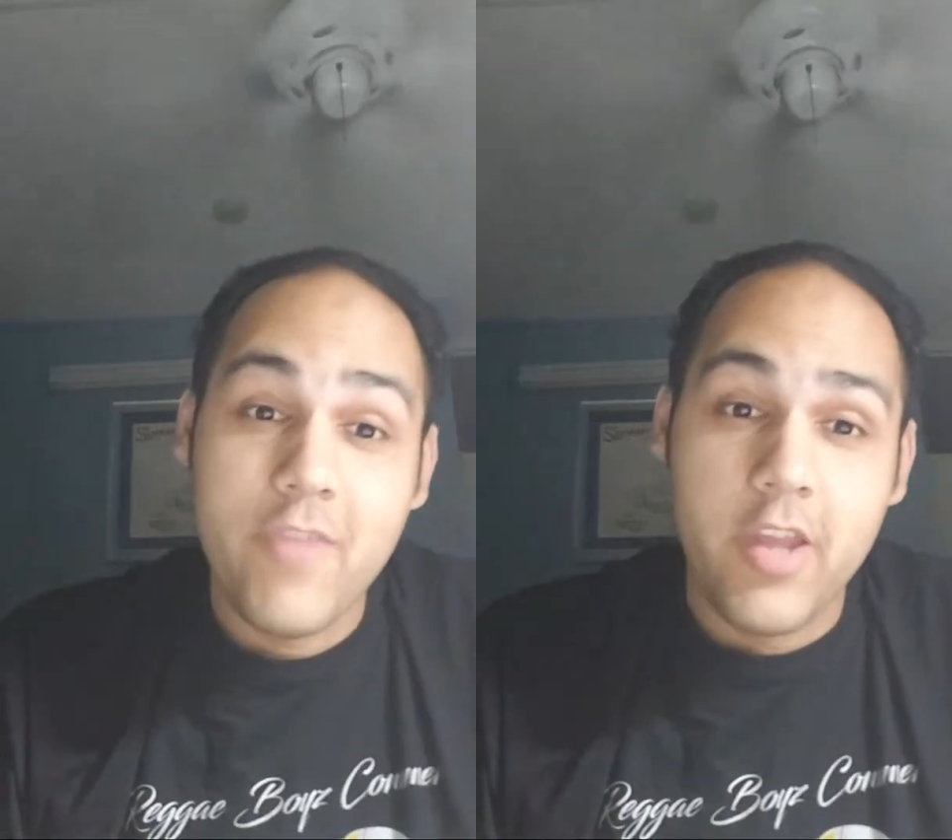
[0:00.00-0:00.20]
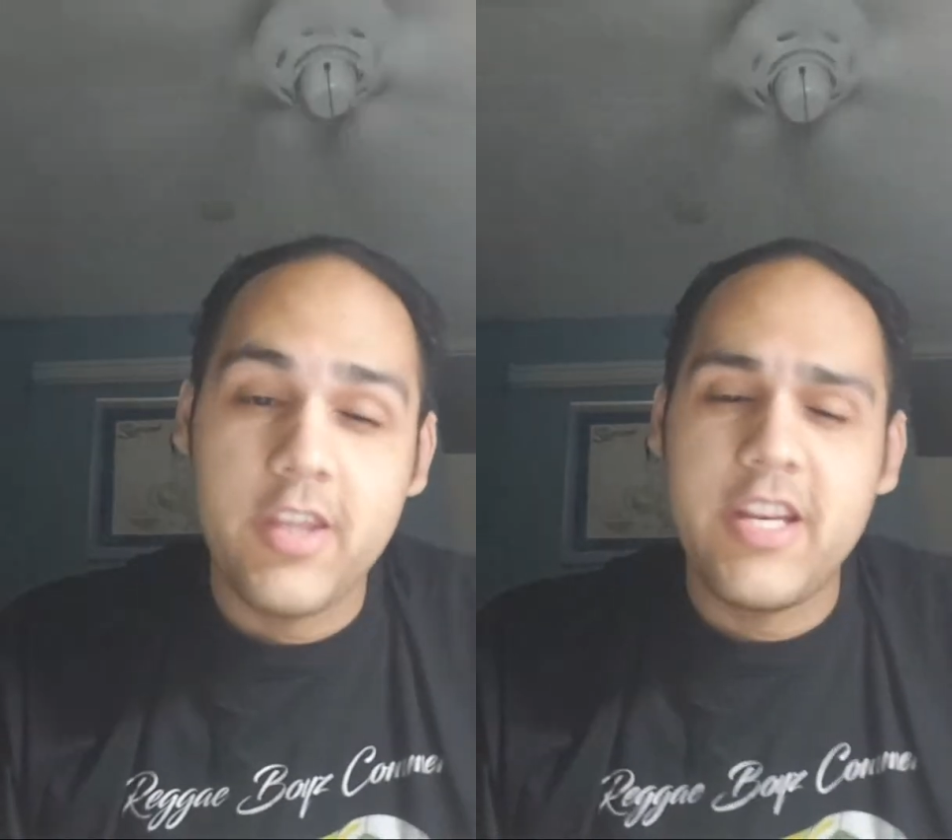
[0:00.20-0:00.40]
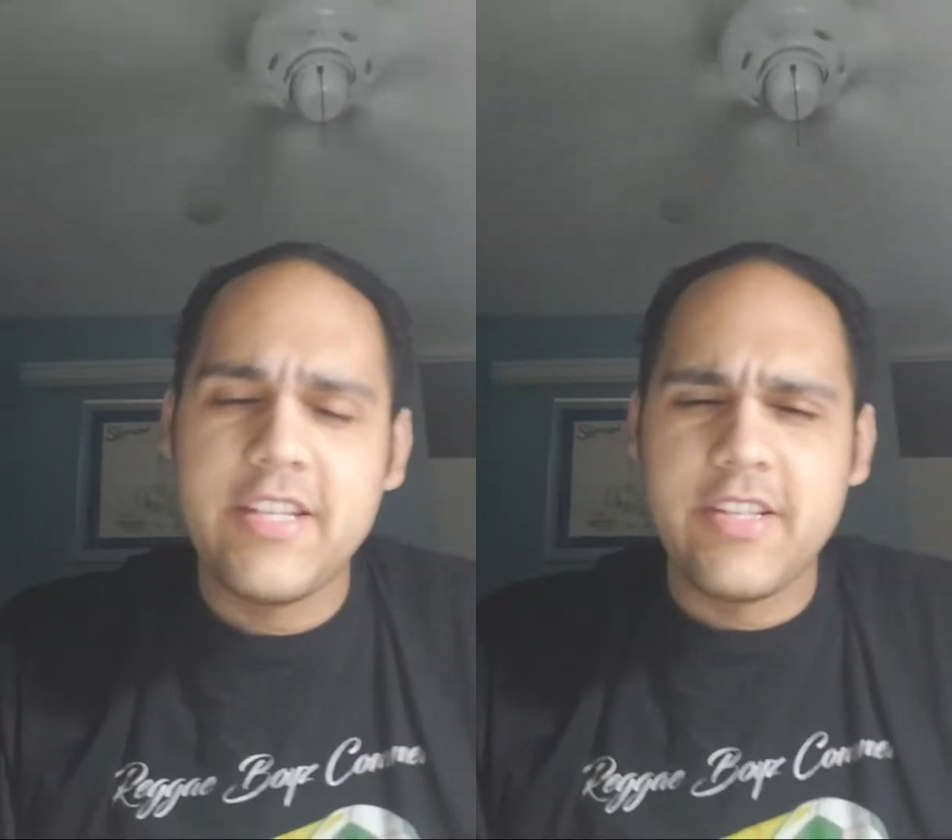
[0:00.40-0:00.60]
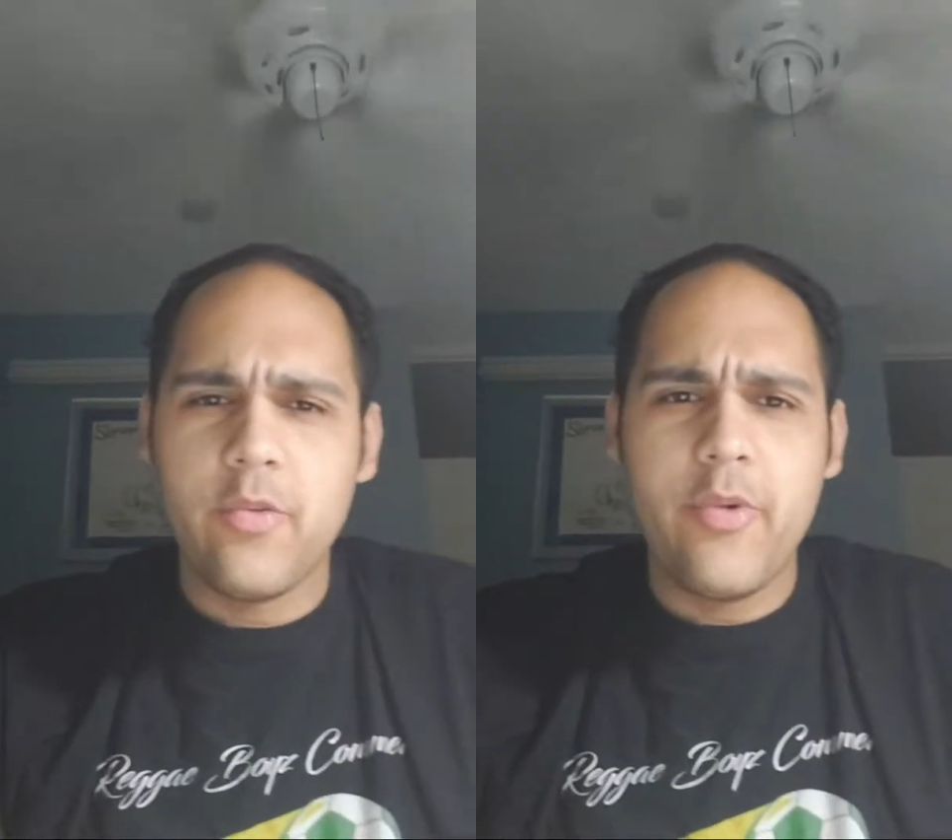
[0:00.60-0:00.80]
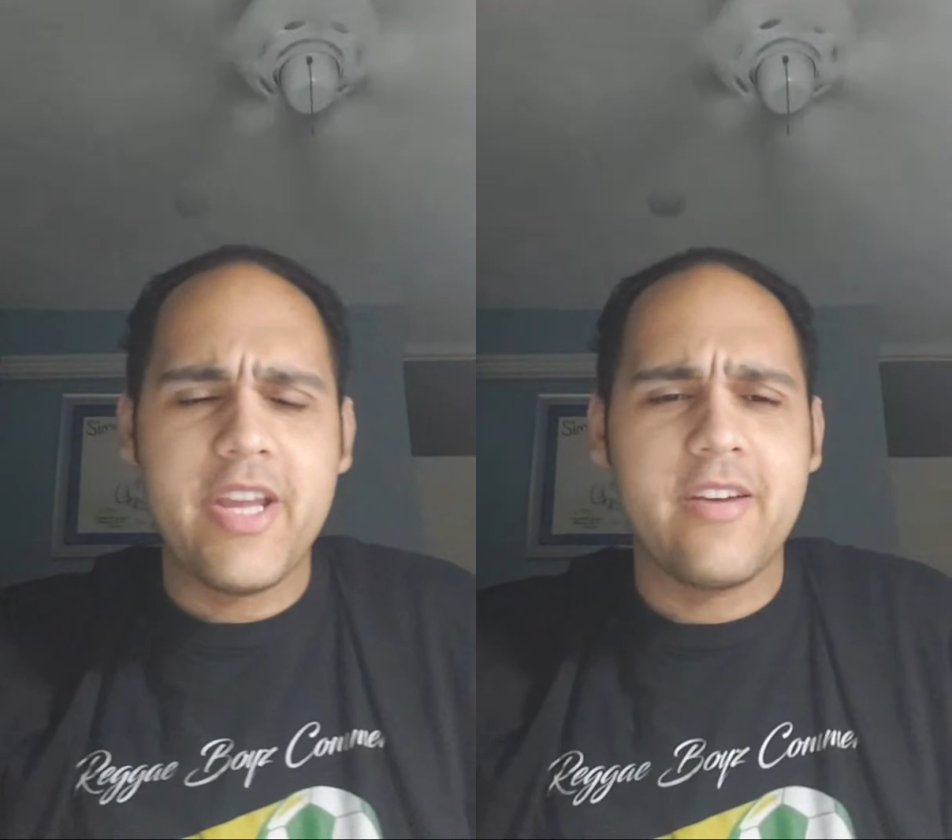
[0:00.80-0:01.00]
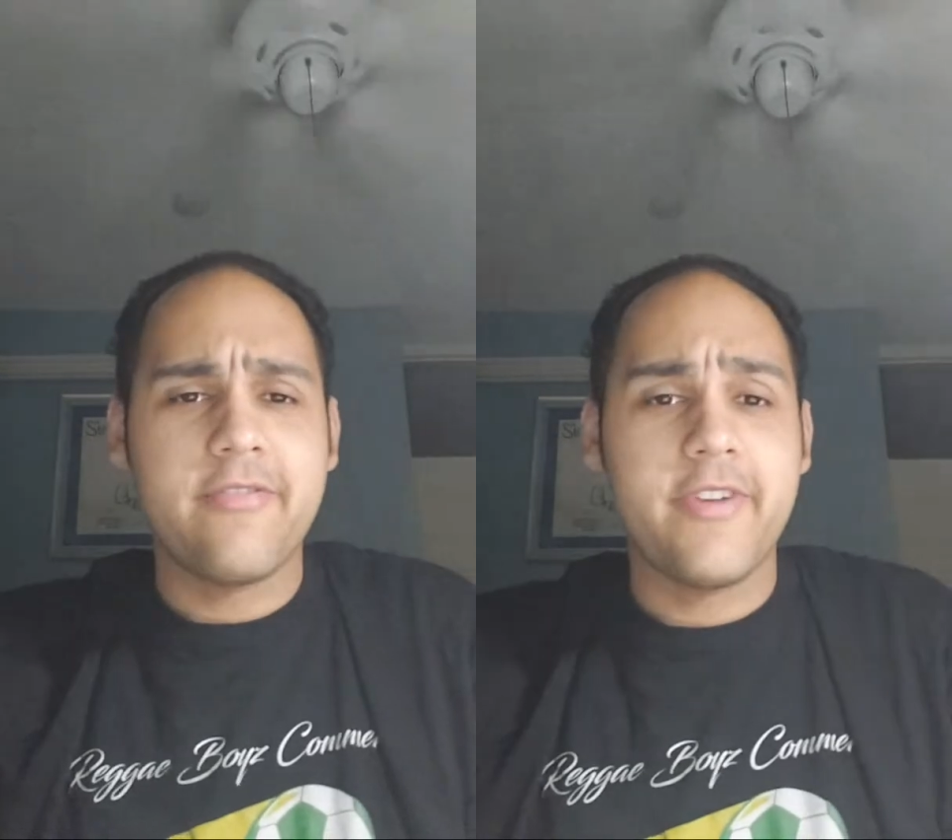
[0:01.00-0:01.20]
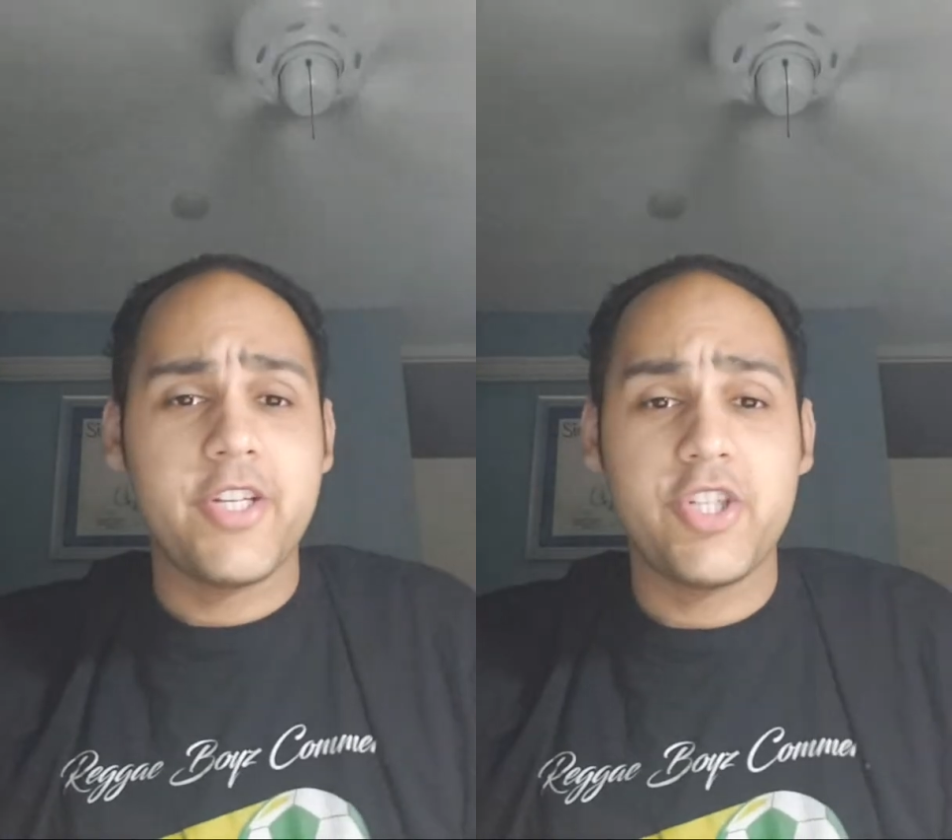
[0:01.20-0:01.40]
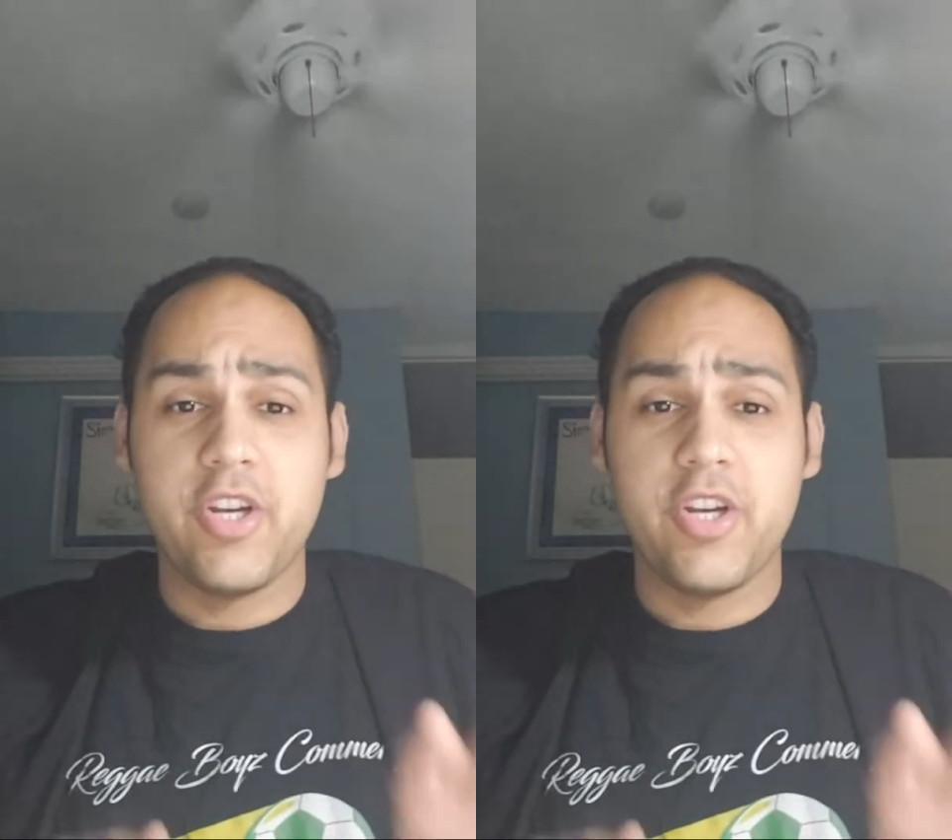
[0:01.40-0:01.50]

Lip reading: The days of the week in French